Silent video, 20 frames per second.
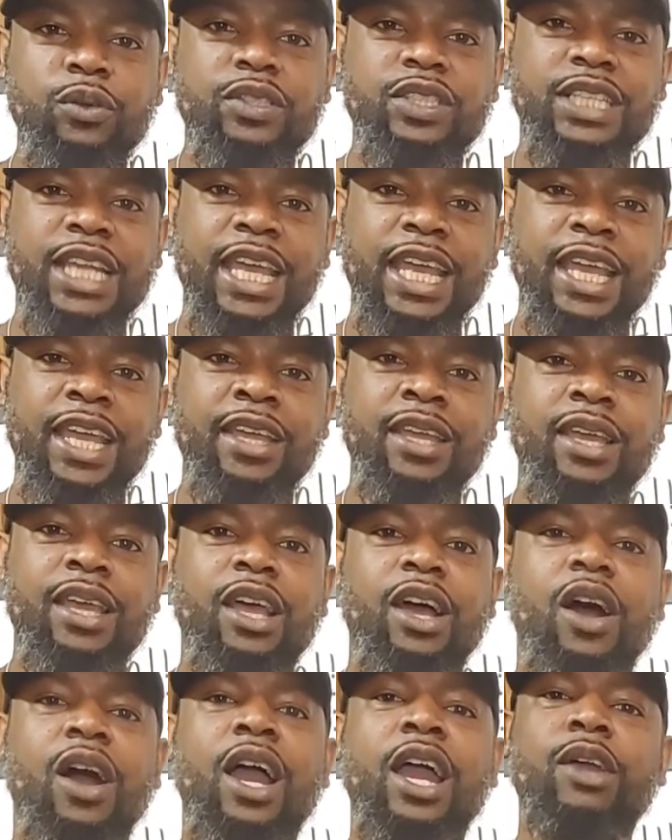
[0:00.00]
stand.
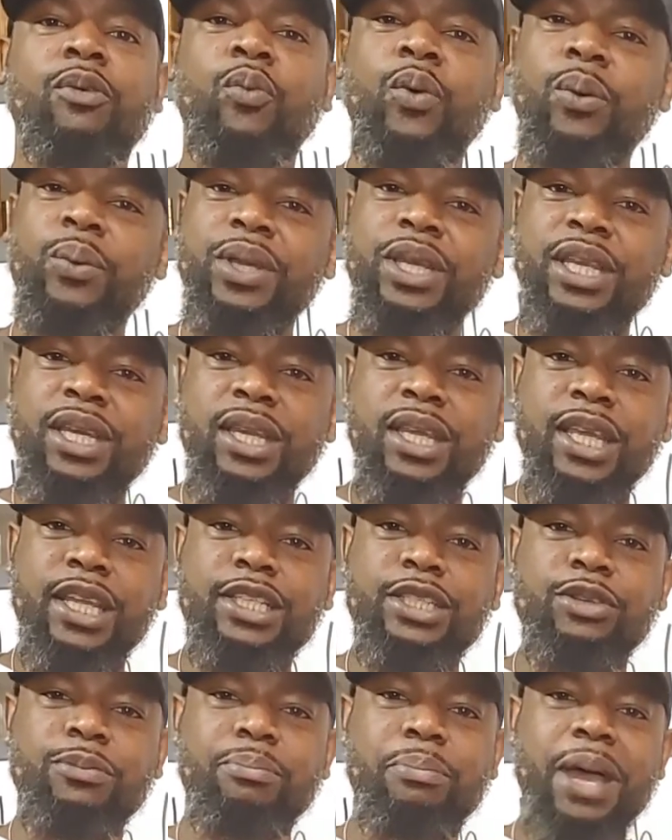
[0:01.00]
All right, well, we need to
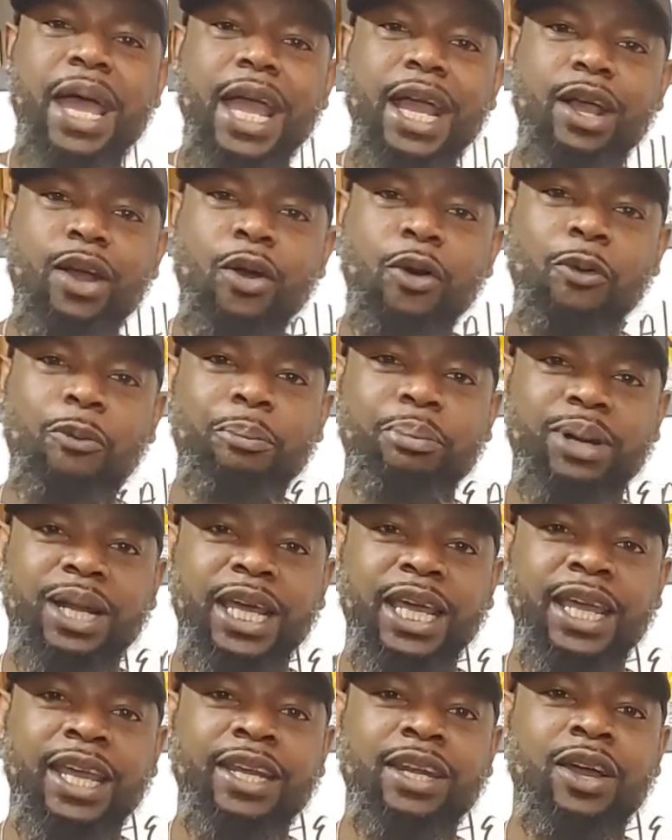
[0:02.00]
get you back on
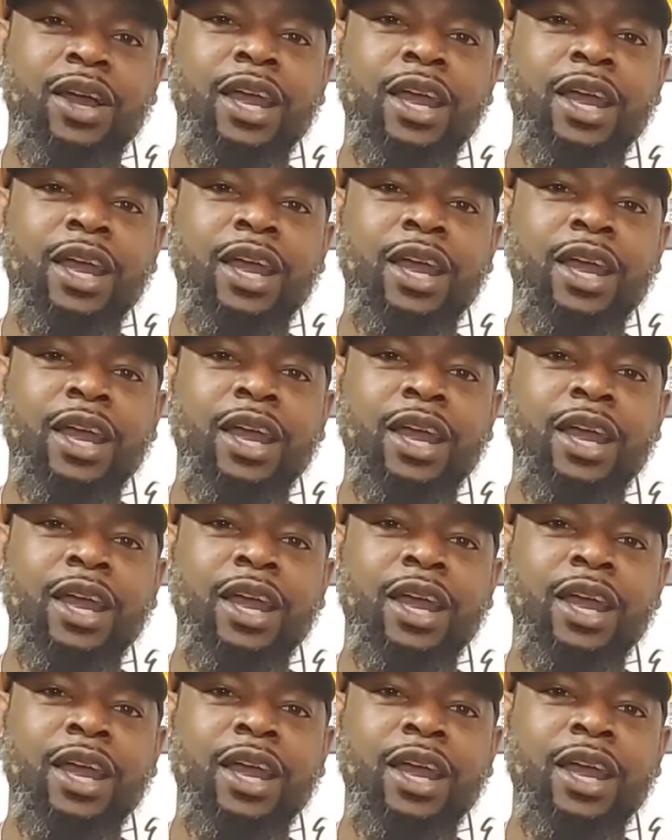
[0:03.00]
plan.